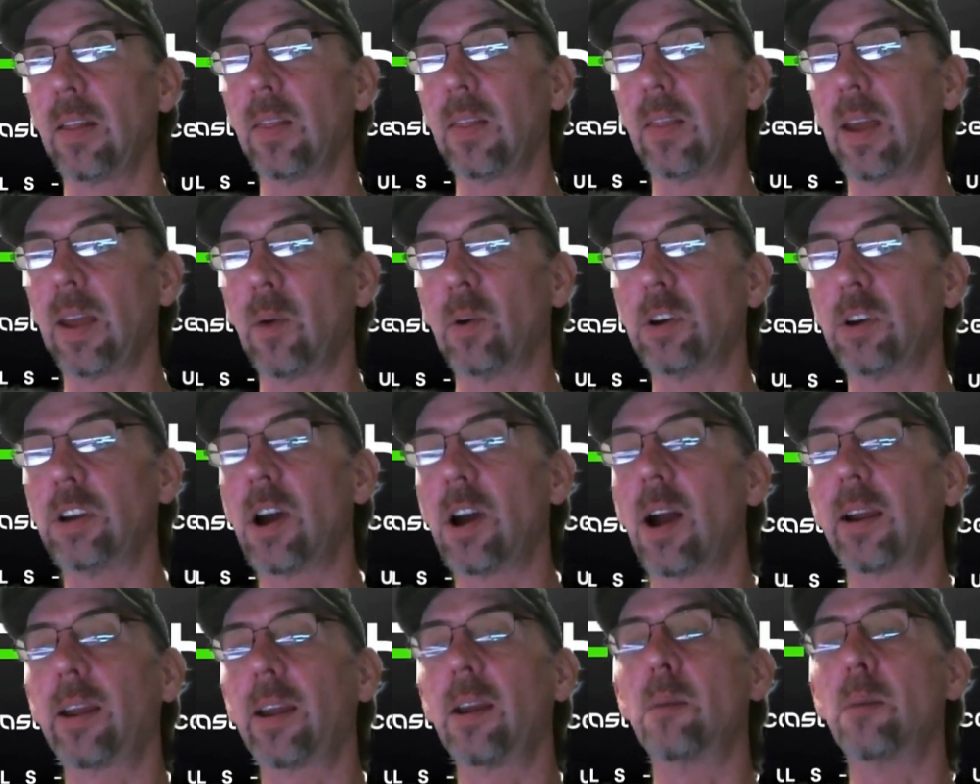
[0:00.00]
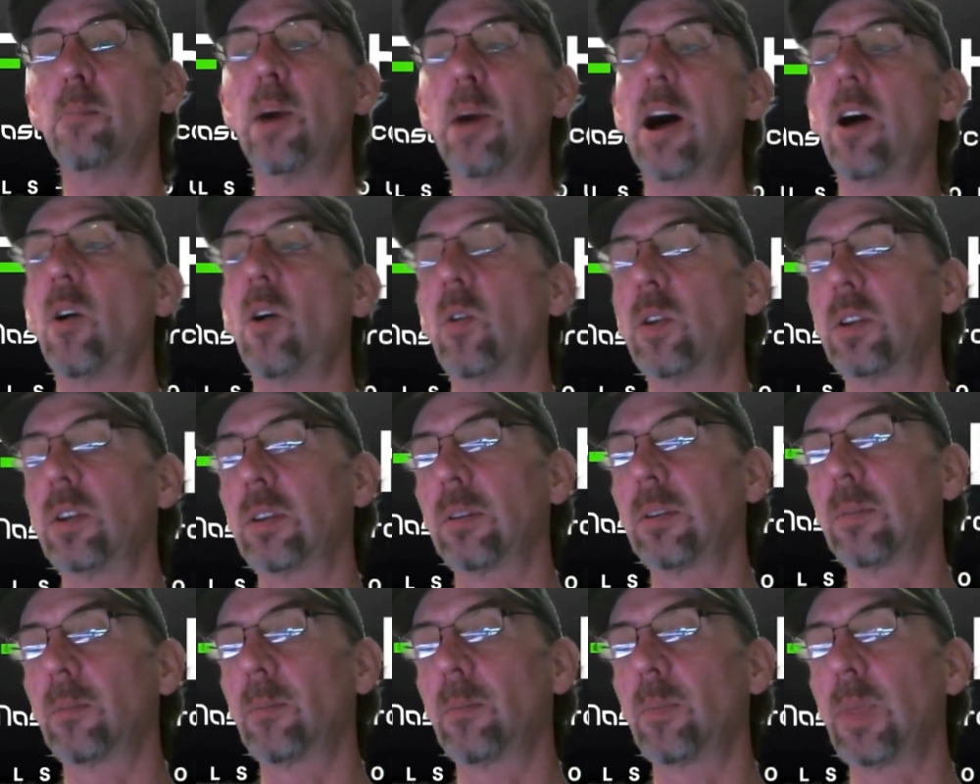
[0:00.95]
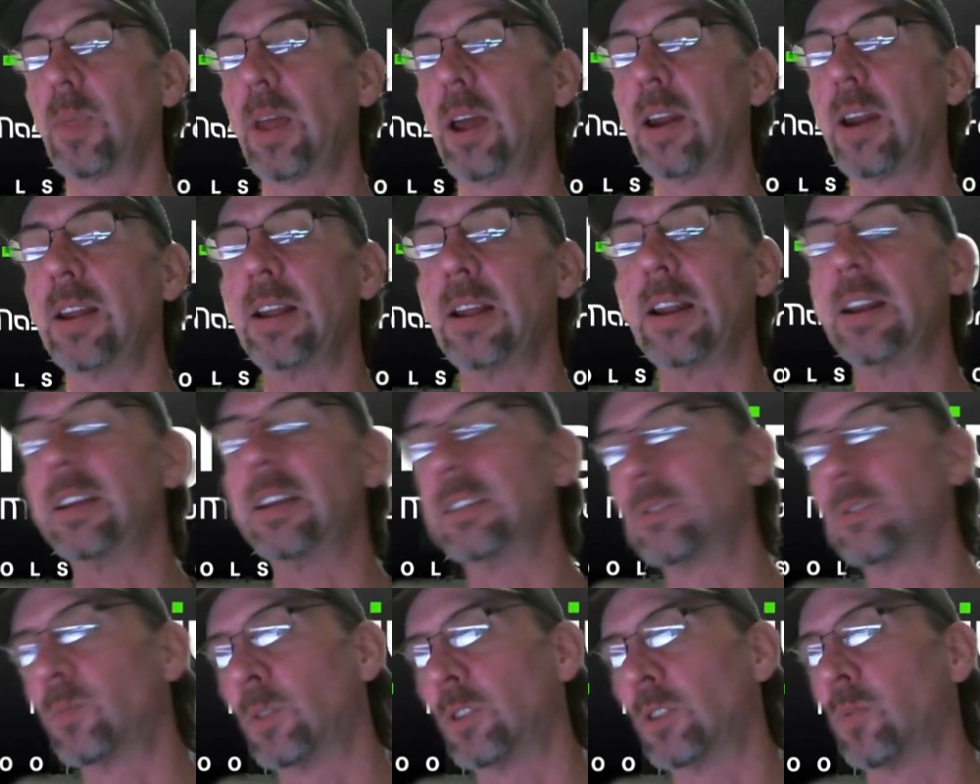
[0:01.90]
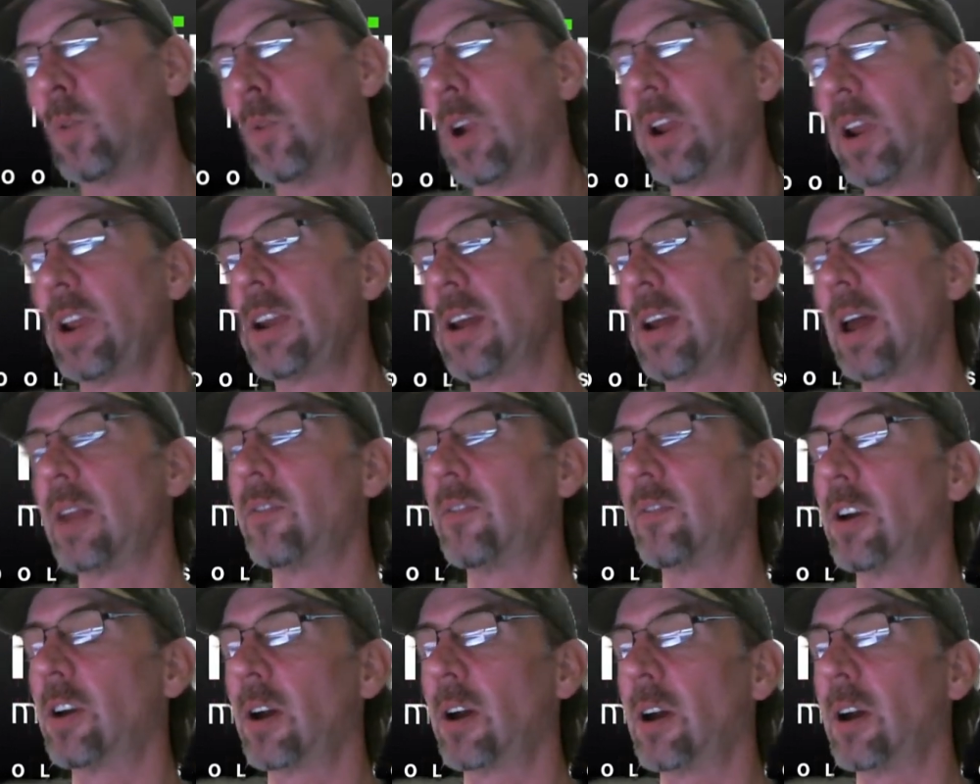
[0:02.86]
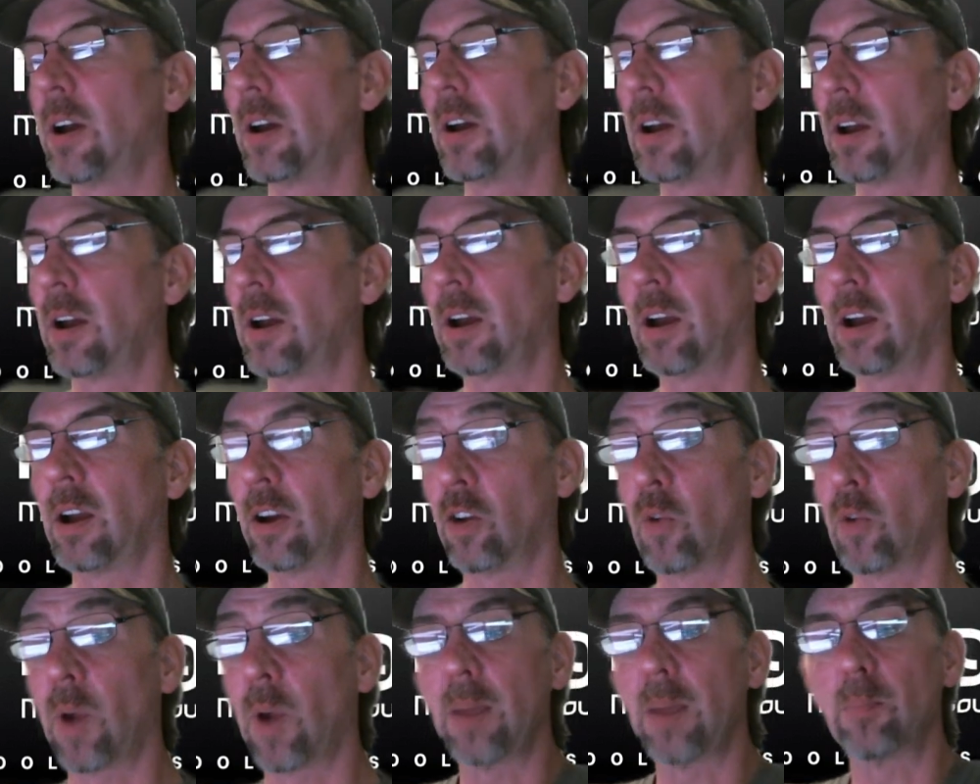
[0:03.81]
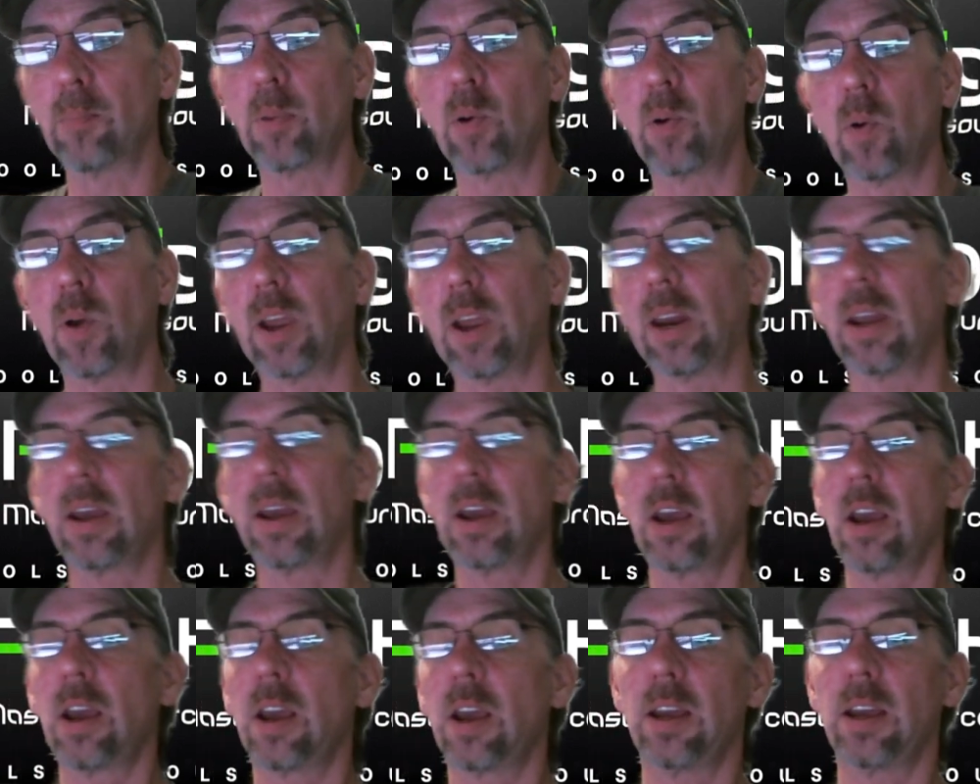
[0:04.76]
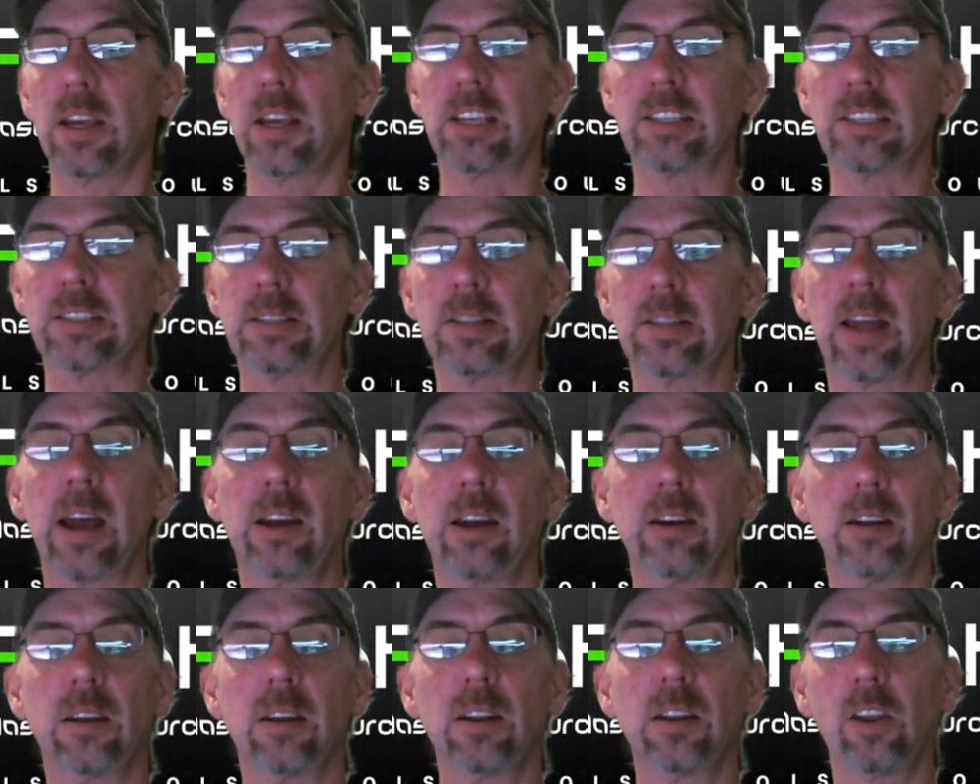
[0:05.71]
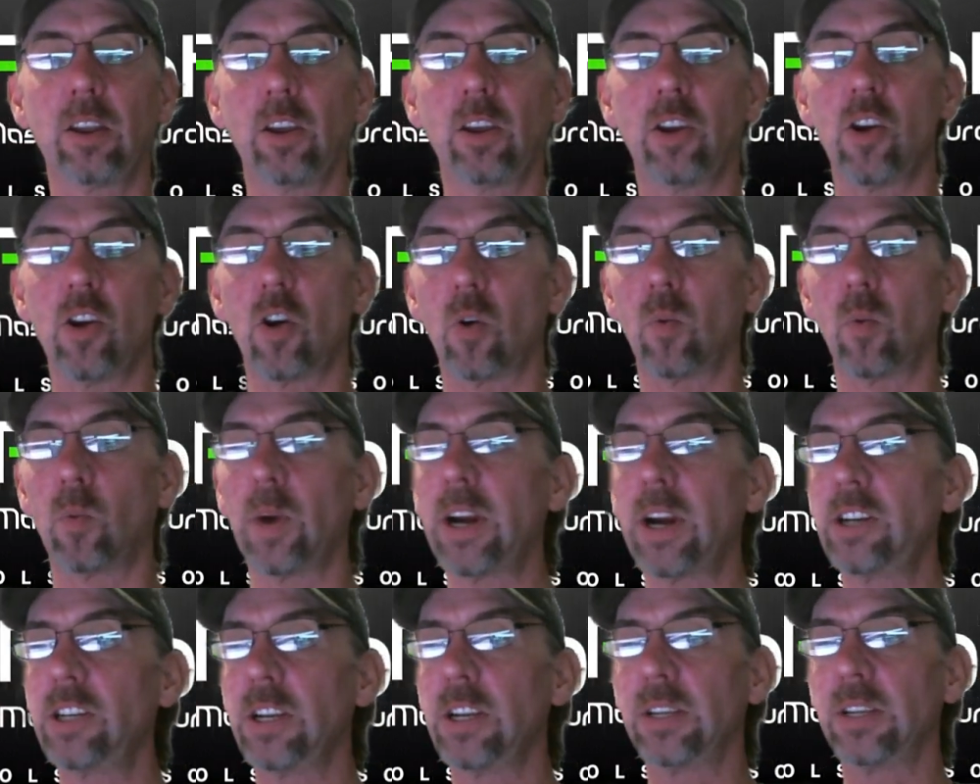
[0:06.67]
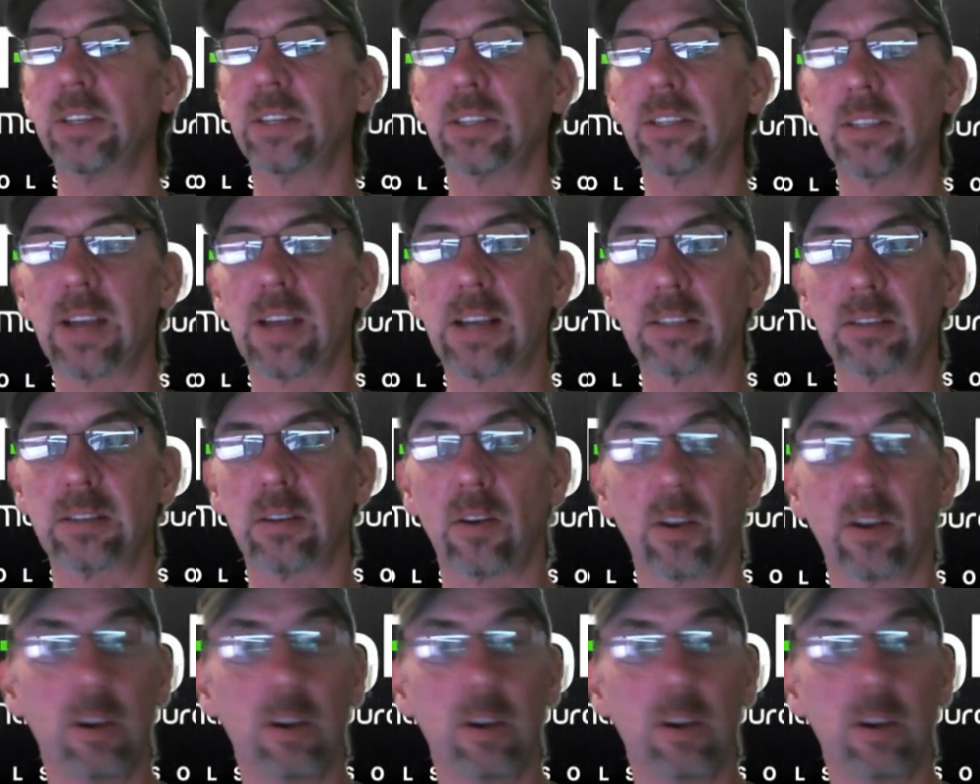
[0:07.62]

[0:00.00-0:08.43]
they were talking about, and, and this was really kind of a, a, a great point, is that, you know, reaching success